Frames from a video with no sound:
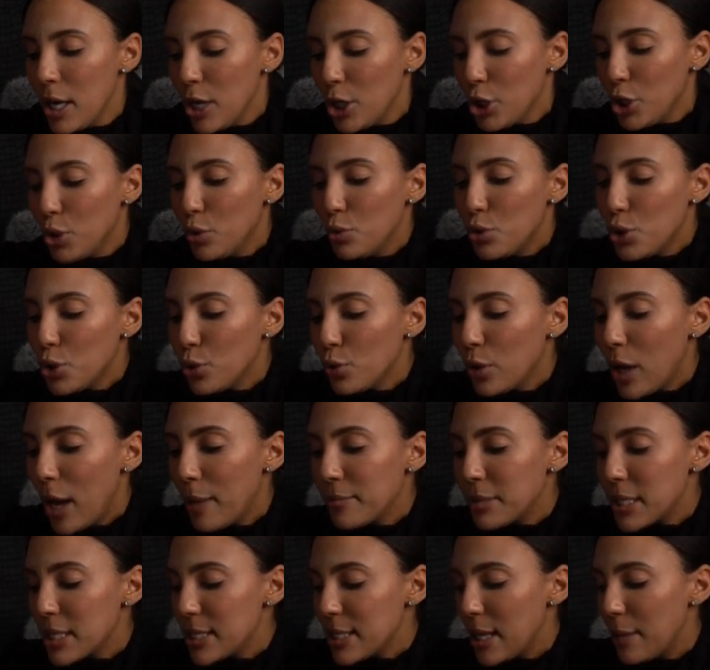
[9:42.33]
you do come
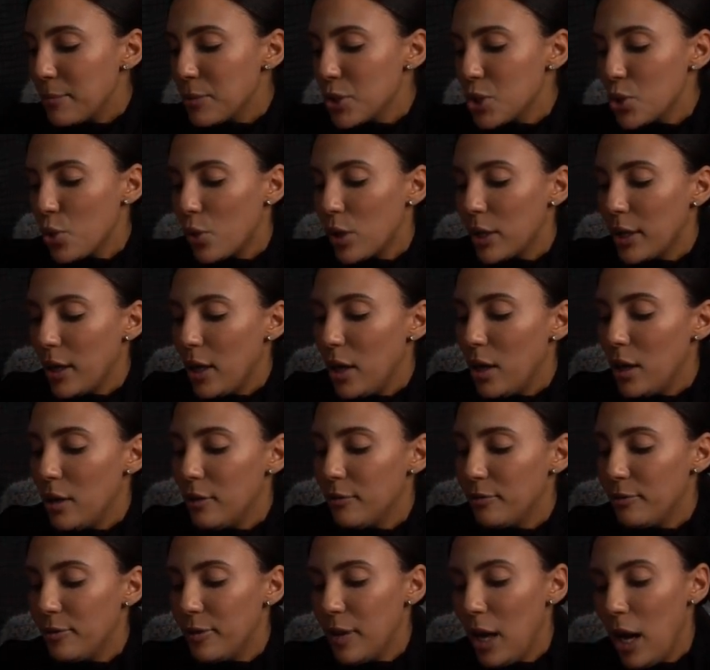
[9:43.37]
to some sort
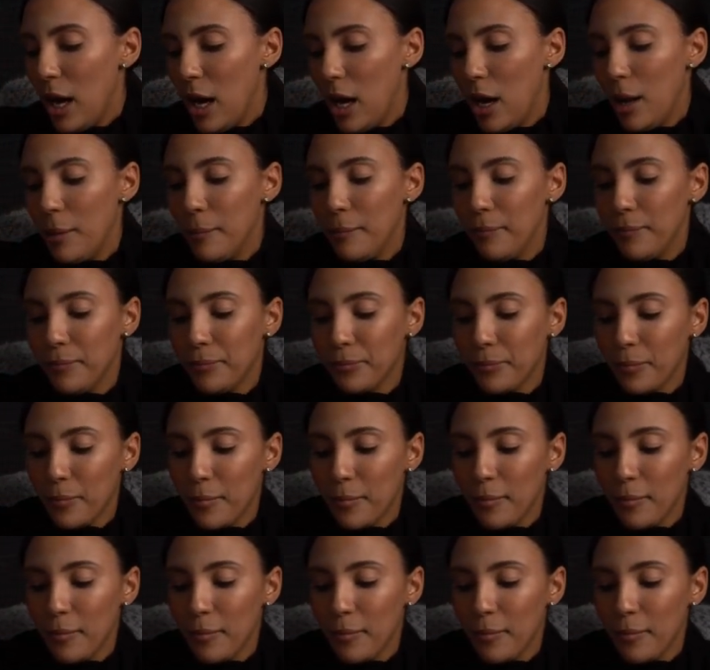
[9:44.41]
of um,